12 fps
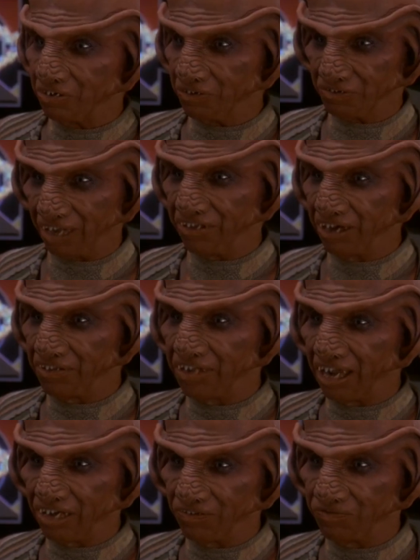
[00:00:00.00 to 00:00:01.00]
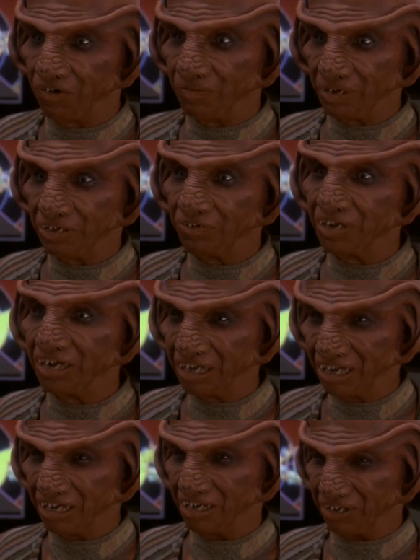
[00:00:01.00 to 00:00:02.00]
You said the other day I should form a union,
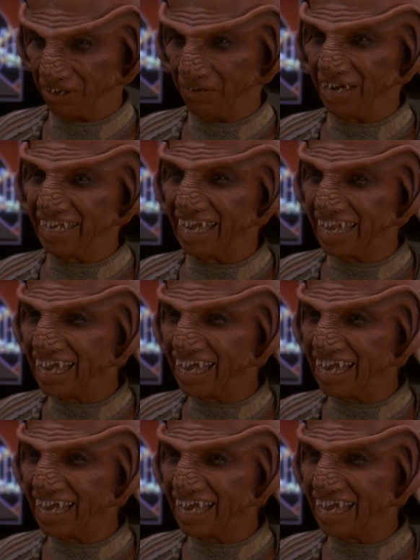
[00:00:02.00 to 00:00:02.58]
so I did.